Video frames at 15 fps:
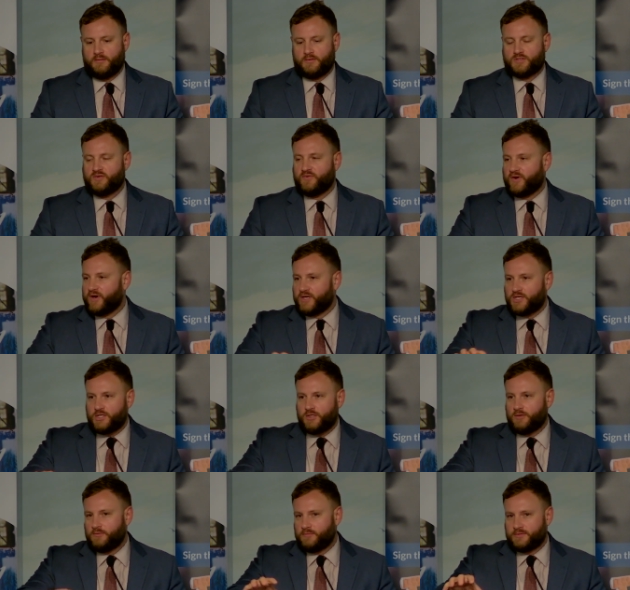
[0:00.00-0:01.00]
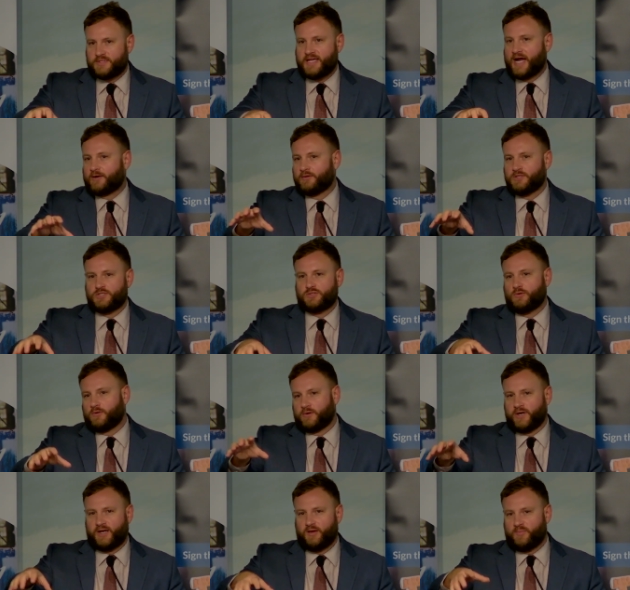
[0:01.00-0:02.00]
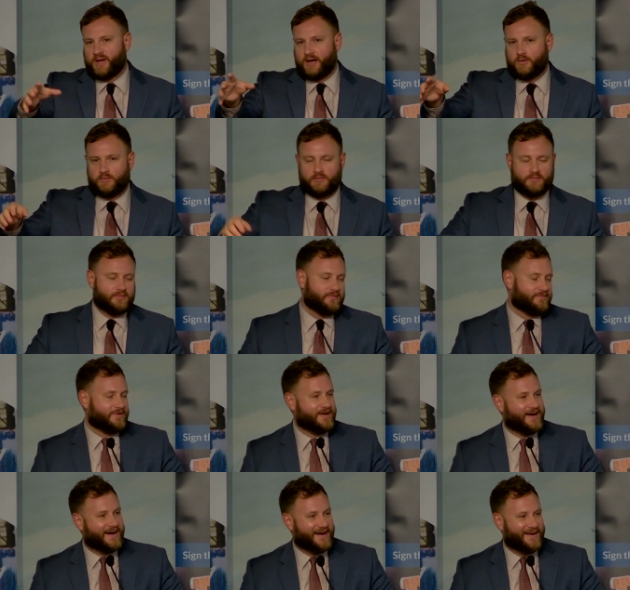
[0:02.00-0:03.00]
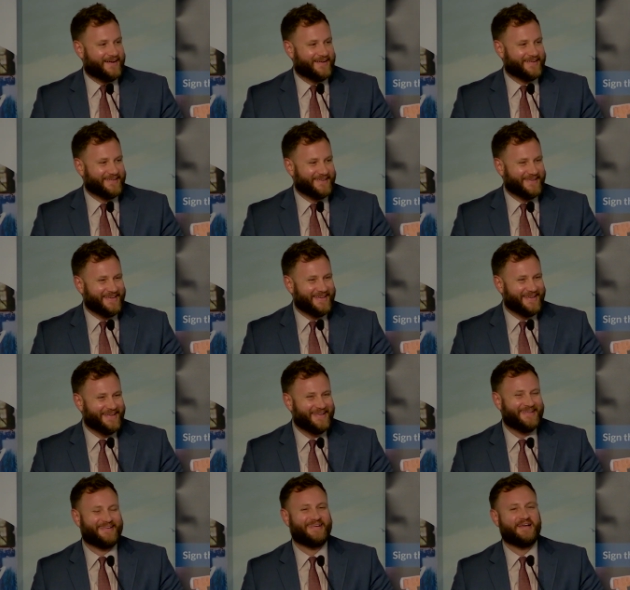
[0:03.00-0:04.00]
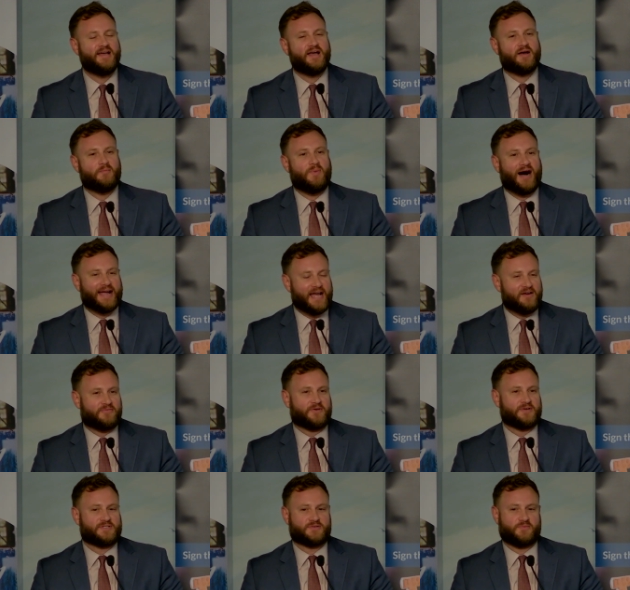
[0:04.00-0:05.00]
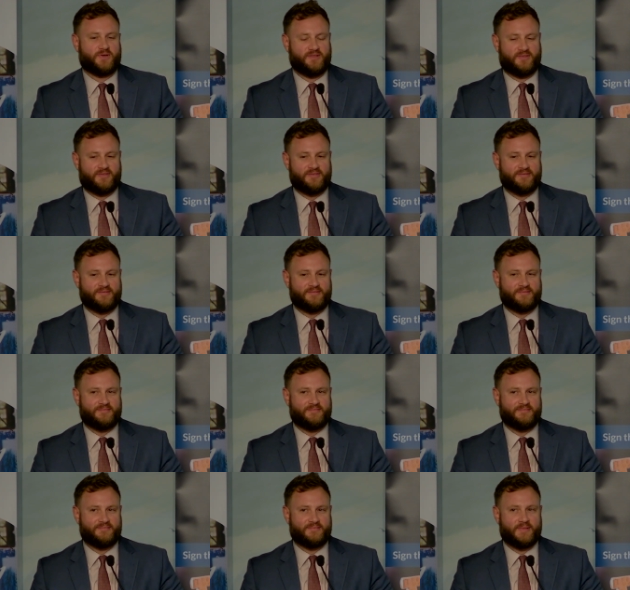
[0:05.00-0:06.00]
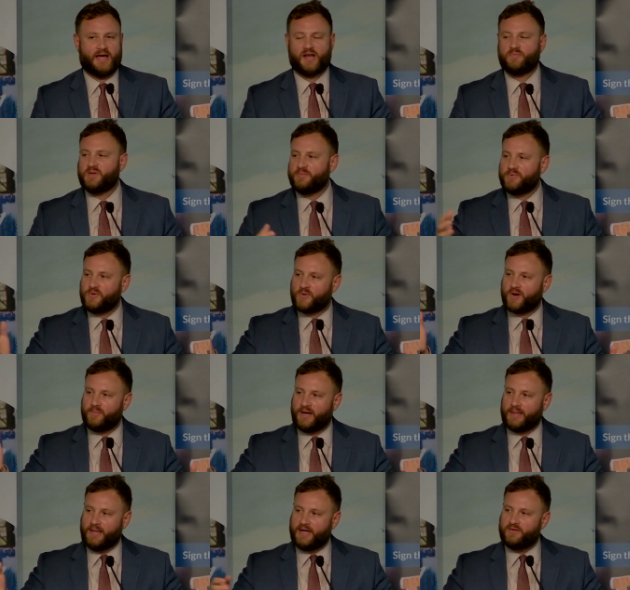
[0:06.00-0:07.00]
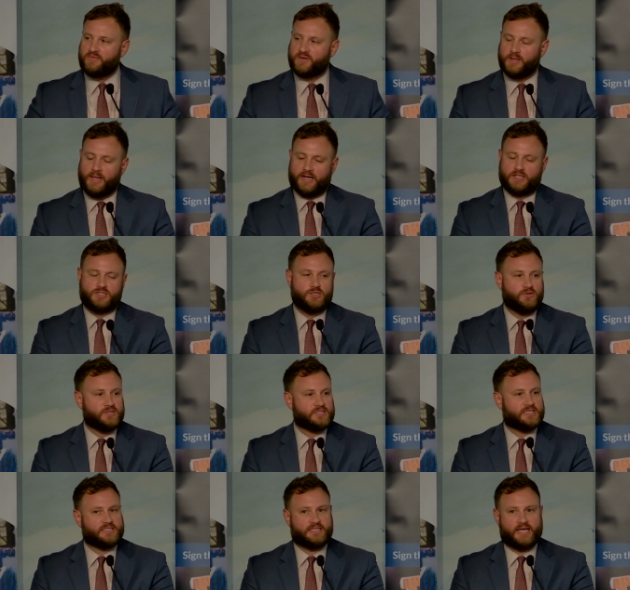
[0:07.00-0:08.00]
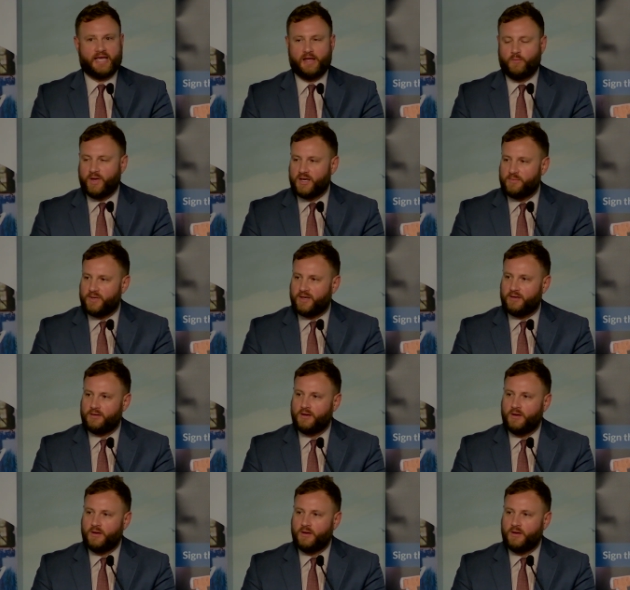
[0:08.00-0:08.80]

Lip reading: a very cute saccharine story about my efforts with a lot of people who are in my life and a lot of students to say, hey, wait a minute,